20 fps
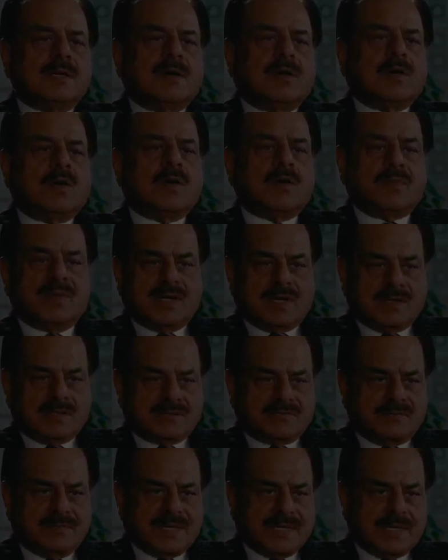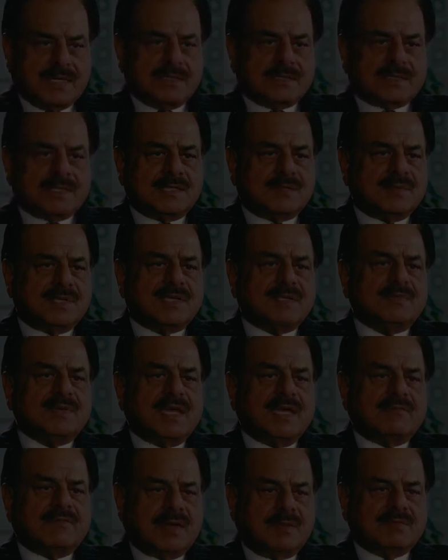or because of medical treatment, he may
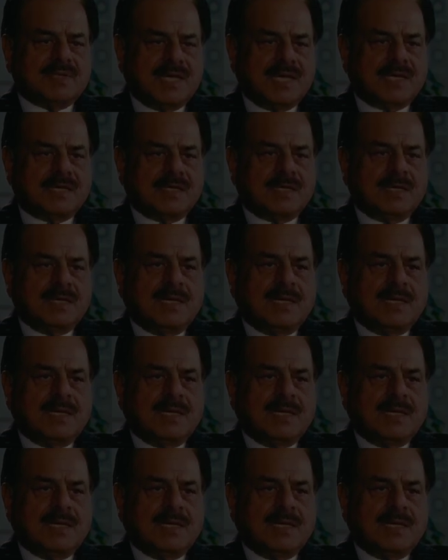have come there.